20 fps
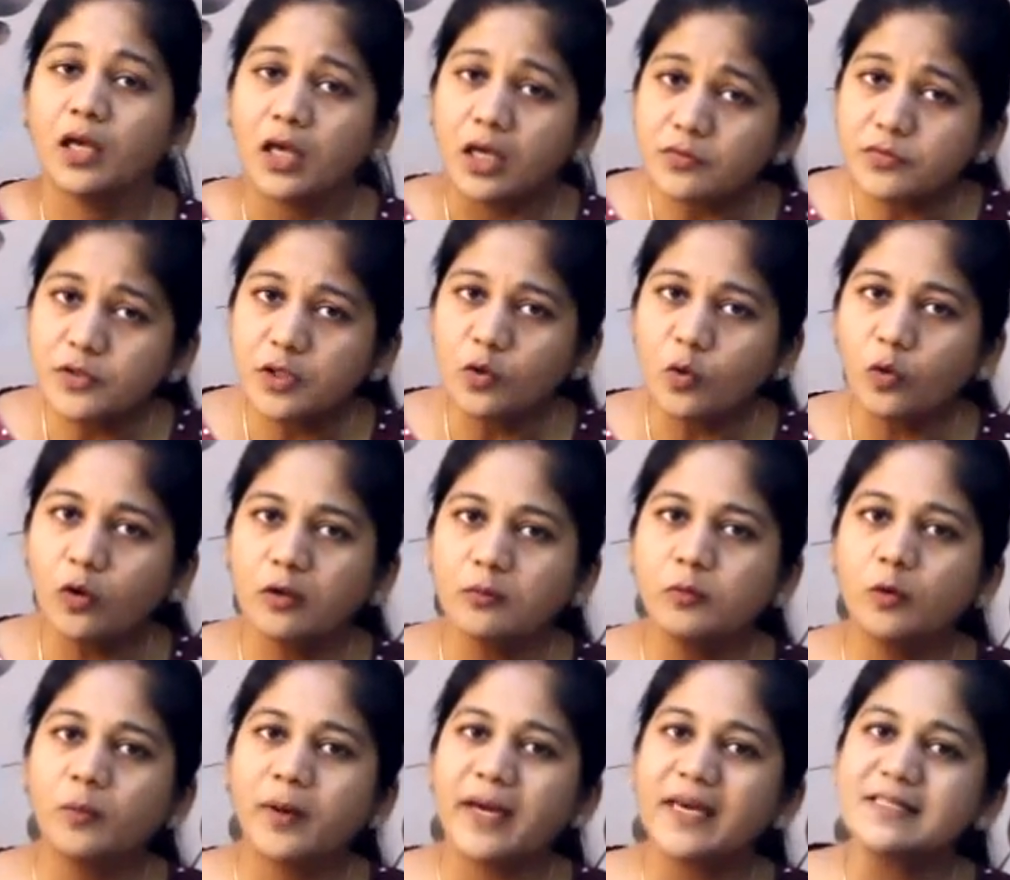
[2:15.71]
If the
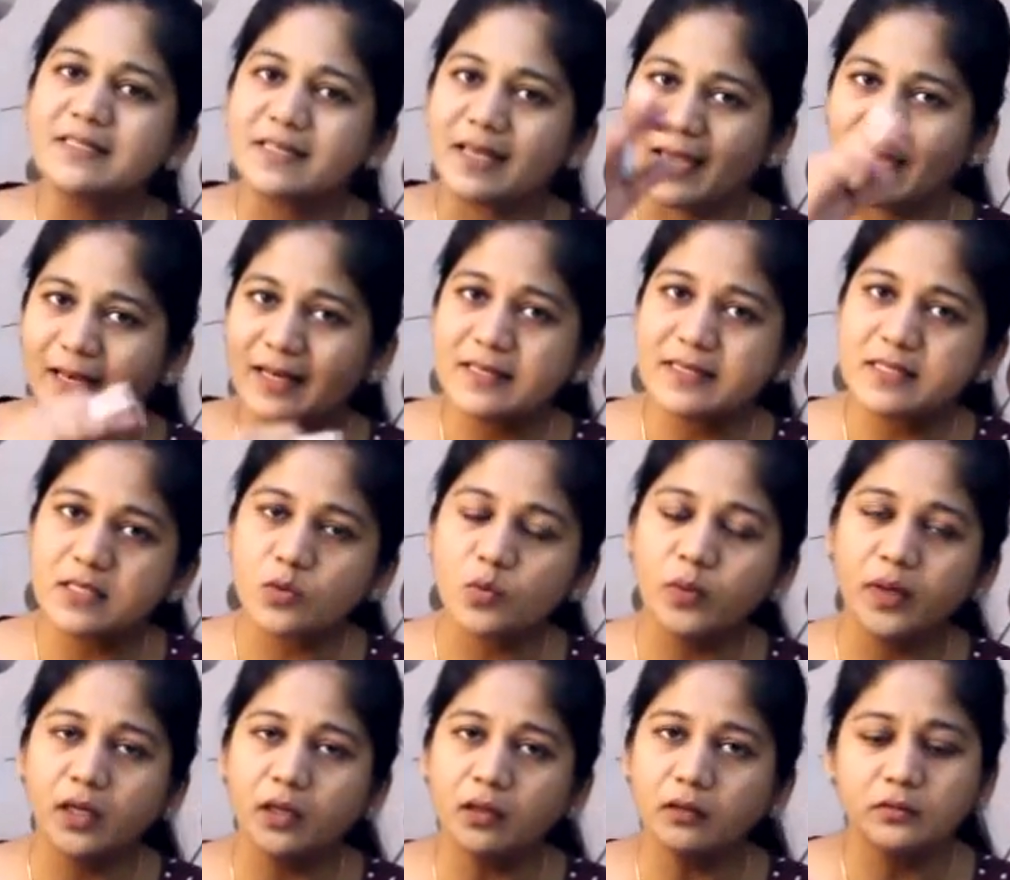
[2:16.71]
coloboma is
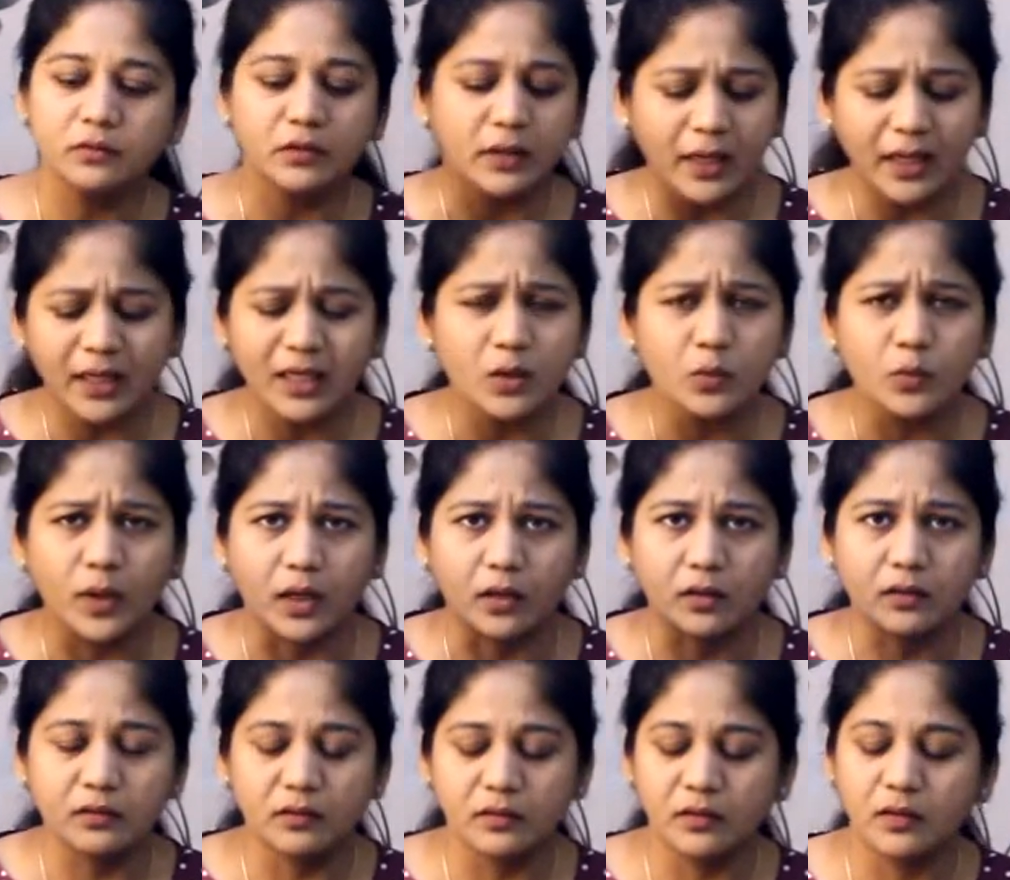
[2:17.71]
elsewhere, anywhere,